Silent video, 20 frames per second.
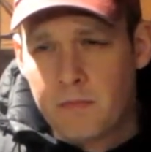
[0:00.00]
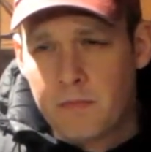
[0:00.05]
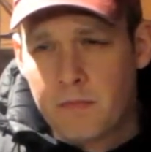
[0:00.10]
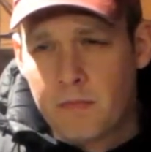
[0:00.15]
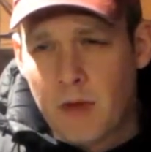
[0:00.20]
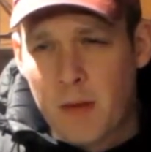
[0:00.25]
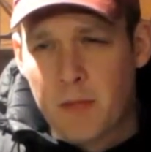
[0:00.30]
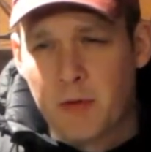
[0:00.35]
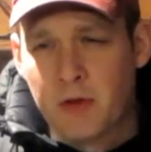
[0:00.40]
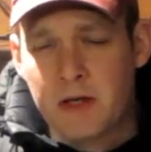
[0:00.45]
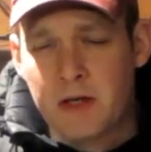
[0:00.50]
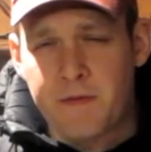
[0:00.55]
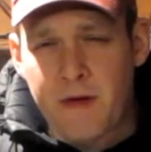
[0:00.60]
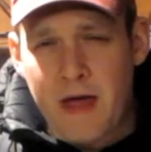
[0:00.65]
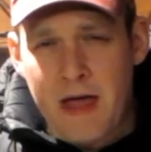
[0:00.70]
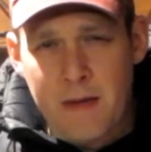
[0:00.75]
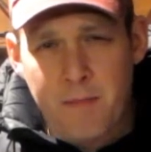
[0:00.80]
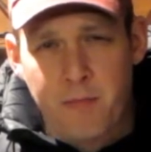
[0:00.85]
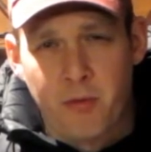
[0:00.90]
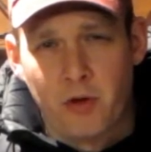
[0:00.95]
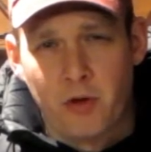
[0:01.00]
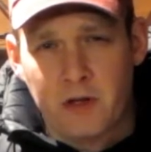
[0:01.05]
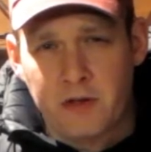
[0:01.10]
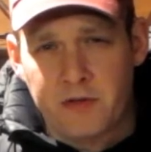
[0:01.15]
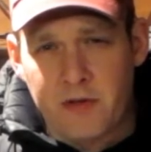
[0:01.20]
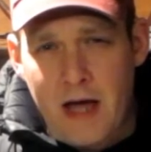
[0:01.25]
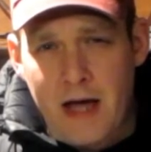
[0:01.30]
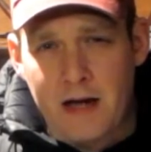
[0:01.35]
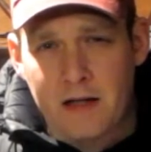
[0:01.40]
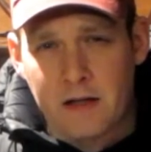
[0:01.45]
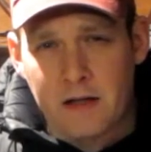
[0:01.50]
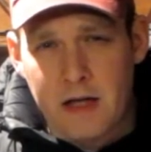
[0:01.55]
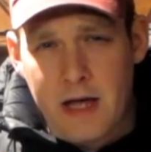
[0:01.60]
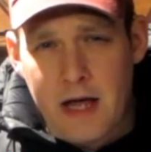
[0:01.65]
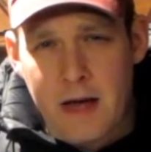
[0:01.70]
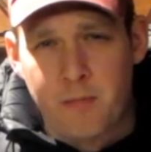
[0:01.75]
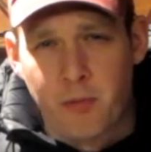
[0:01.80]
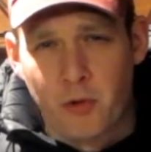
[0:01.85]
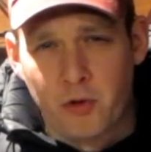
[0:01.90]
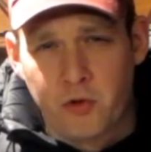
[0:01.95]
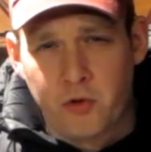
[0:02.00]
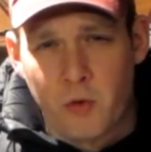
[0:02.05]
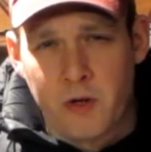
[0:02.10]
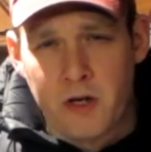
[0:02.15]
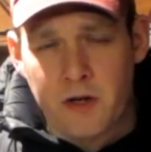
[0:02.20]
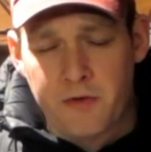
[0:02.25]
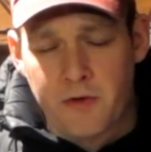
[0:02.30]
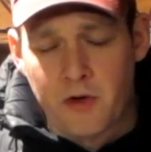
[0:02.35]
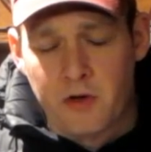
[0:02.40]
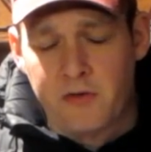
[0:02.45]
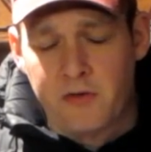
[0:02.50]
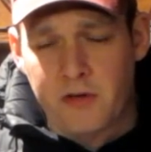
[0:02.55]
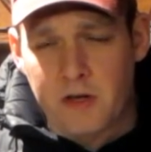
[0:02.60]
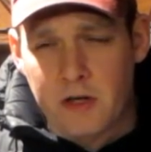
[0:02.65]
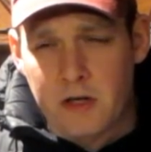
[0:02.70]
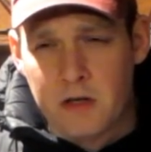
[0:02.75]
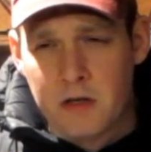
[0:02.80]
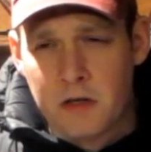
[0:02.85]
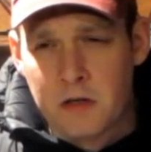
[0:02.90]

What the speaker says: I believe April exactly, April 2013.